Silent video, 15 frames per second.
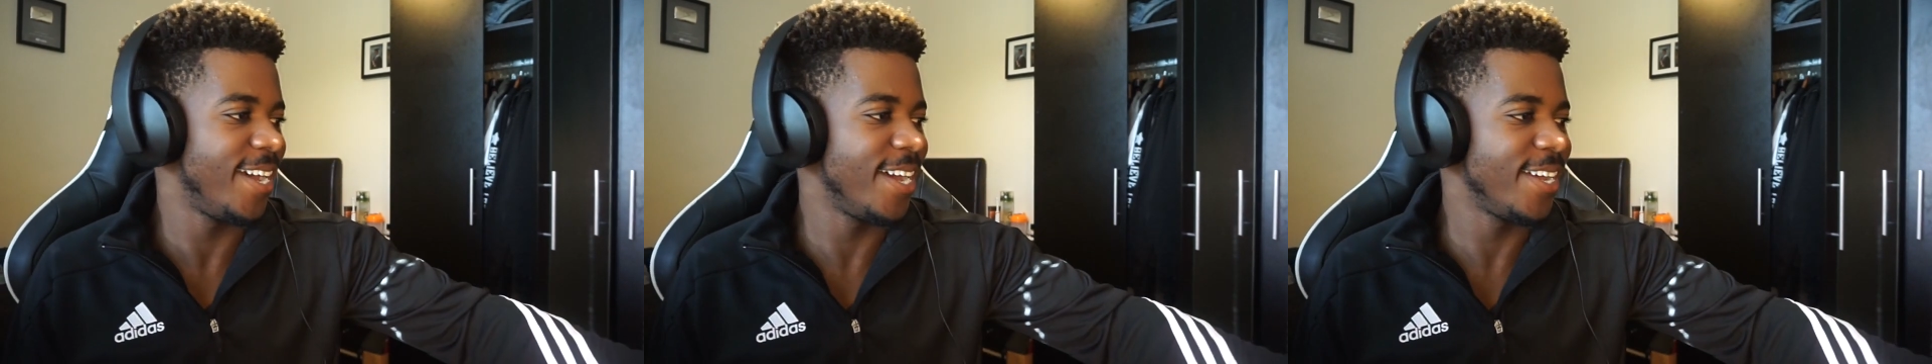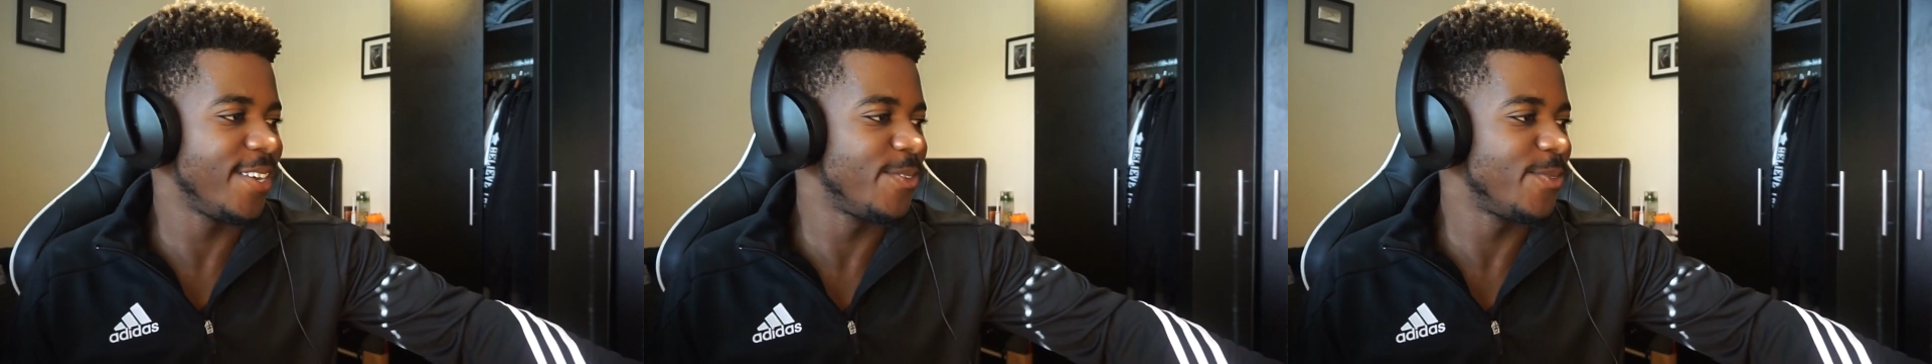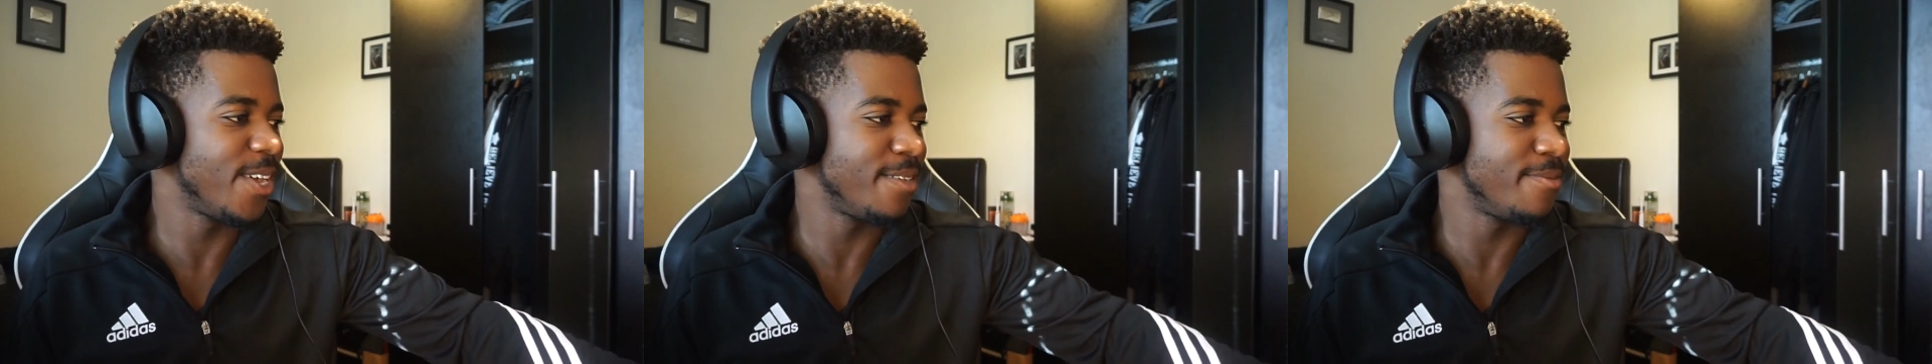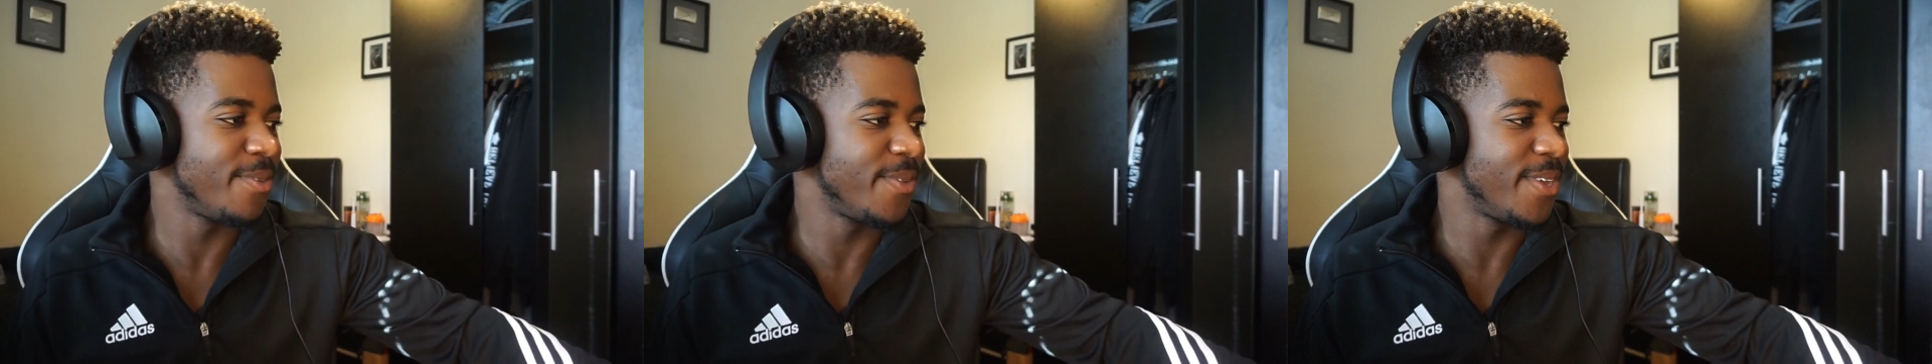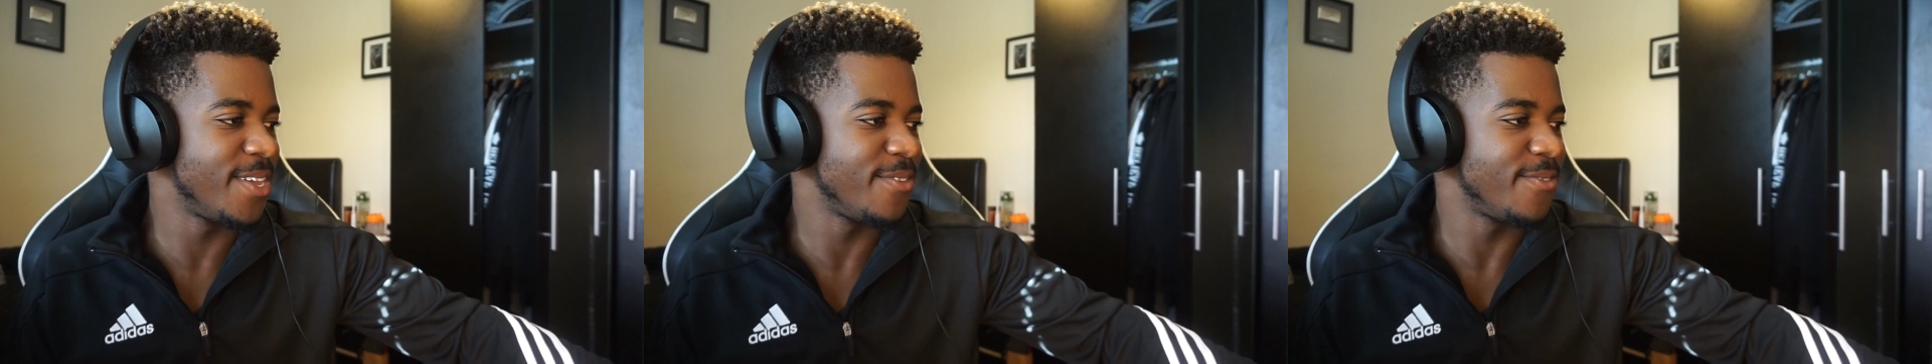I don't know what I've
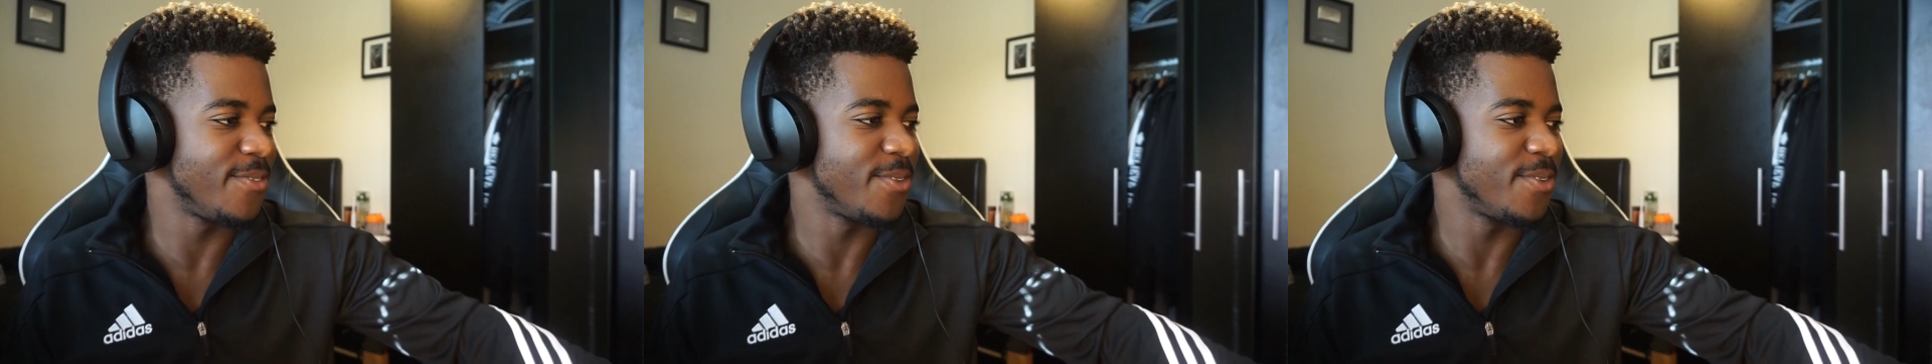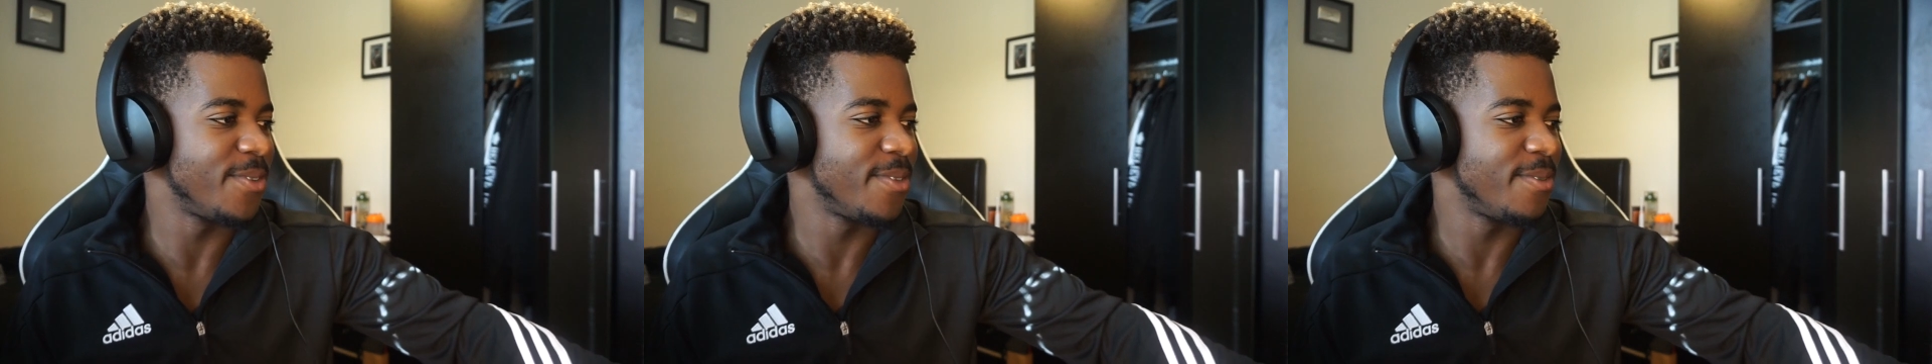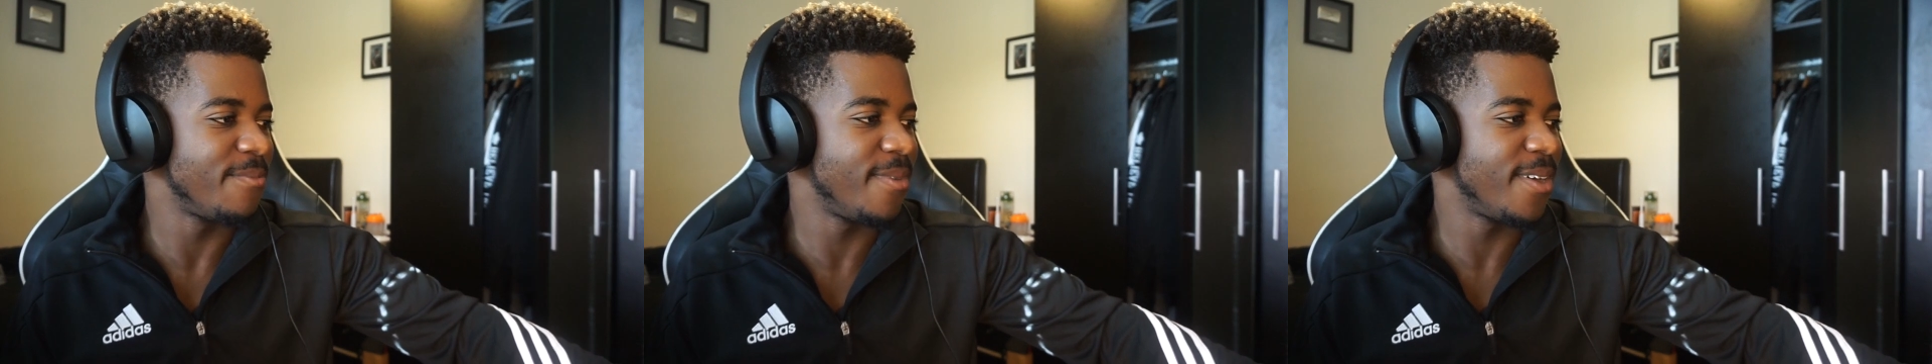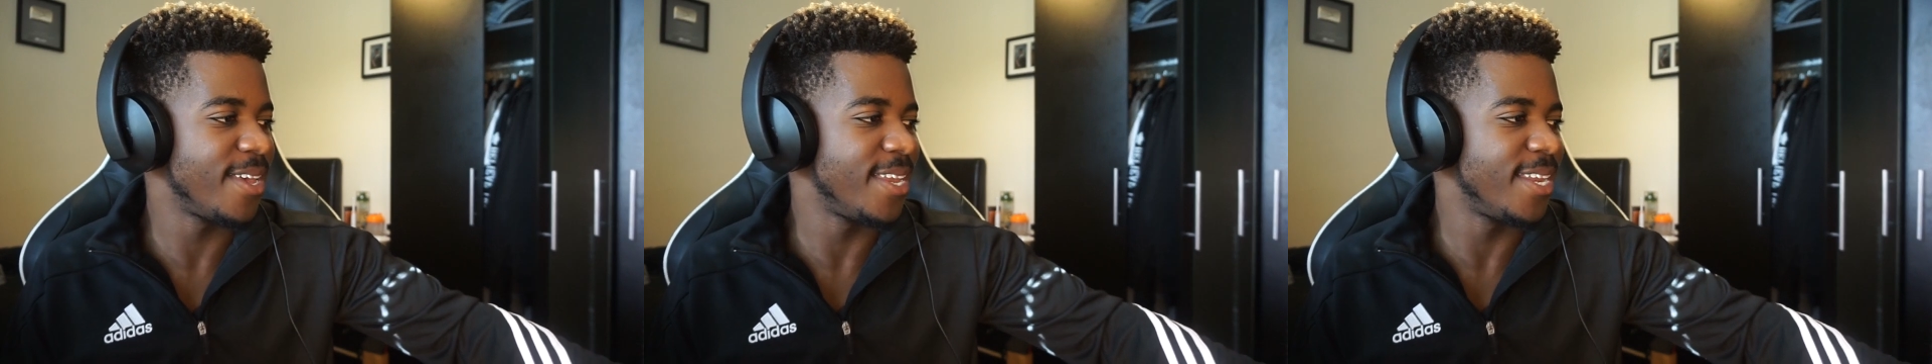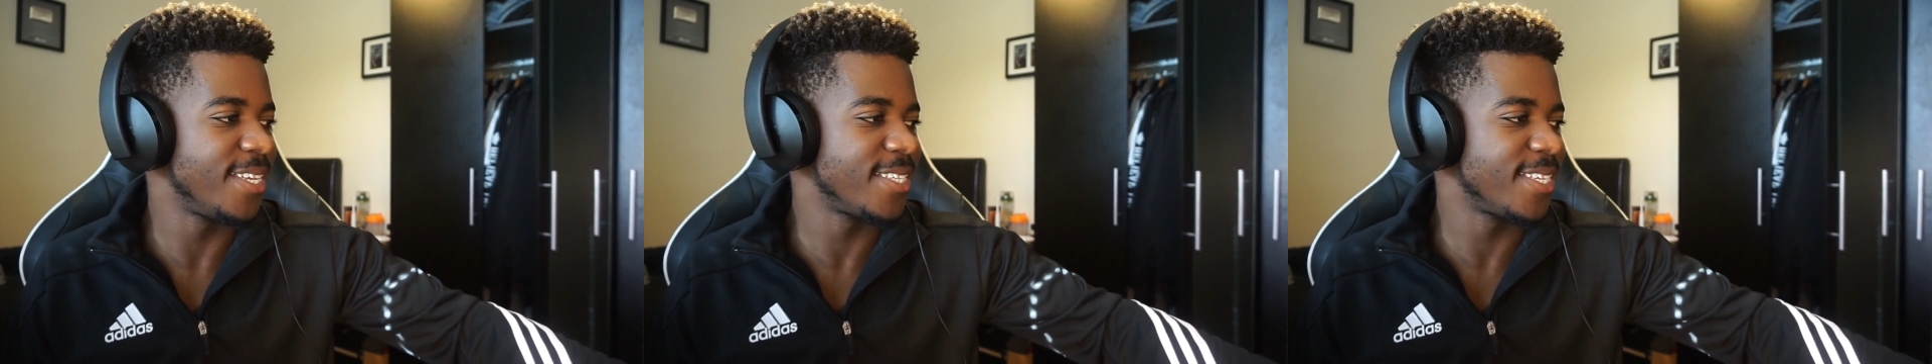been waiting for. But
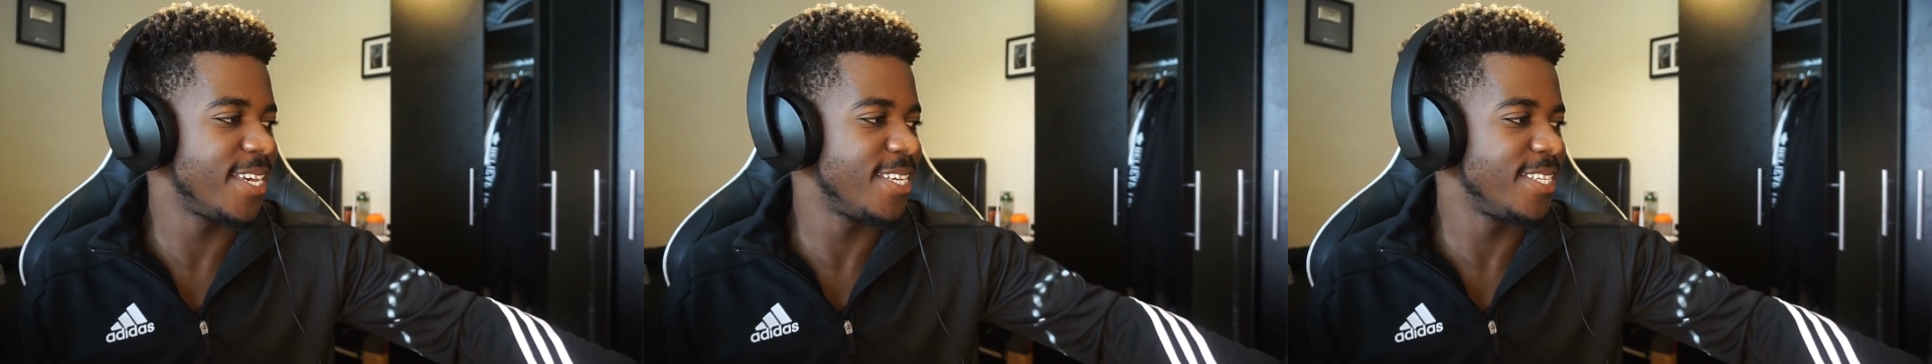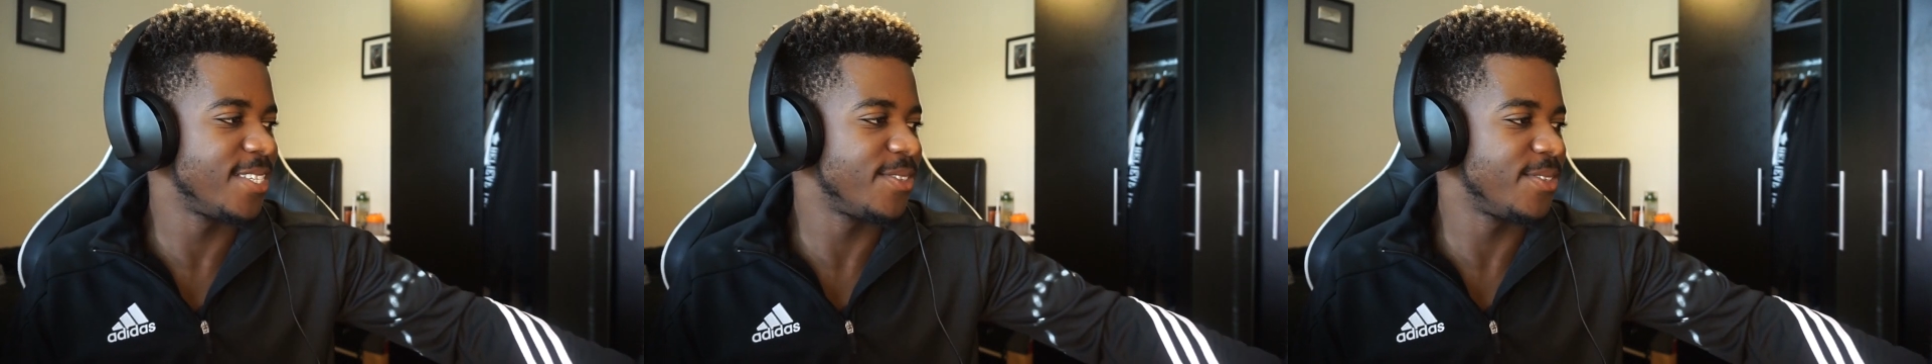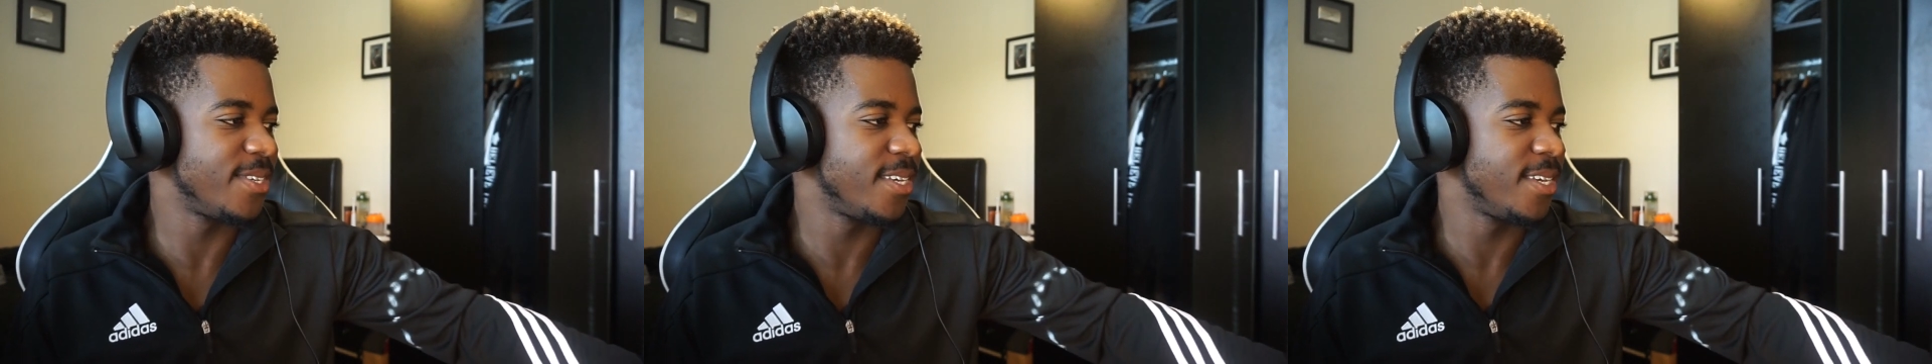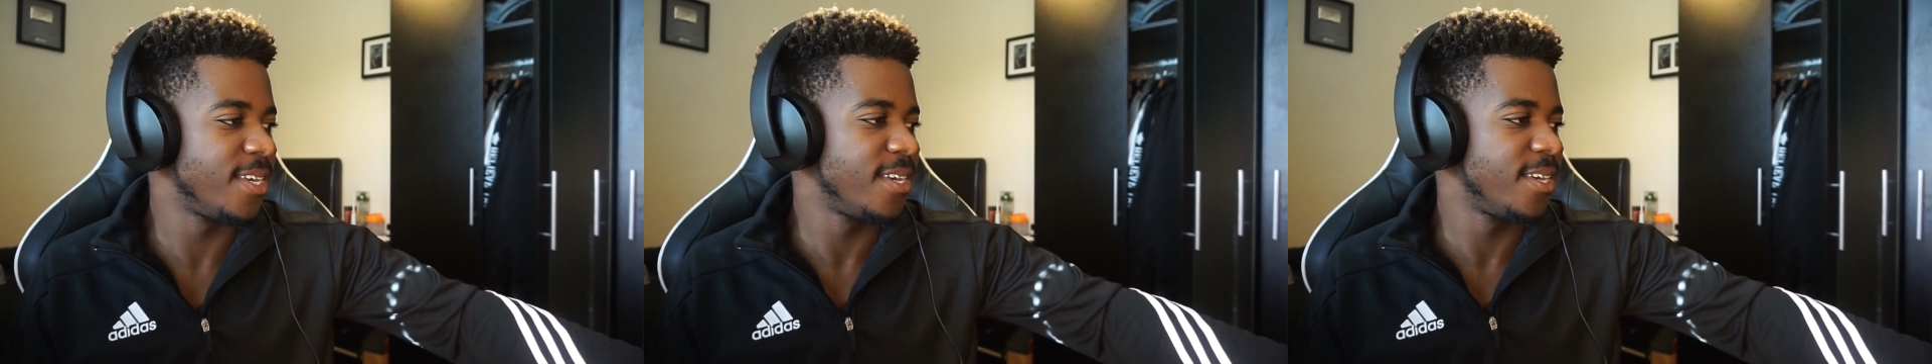yeah, let's get into it.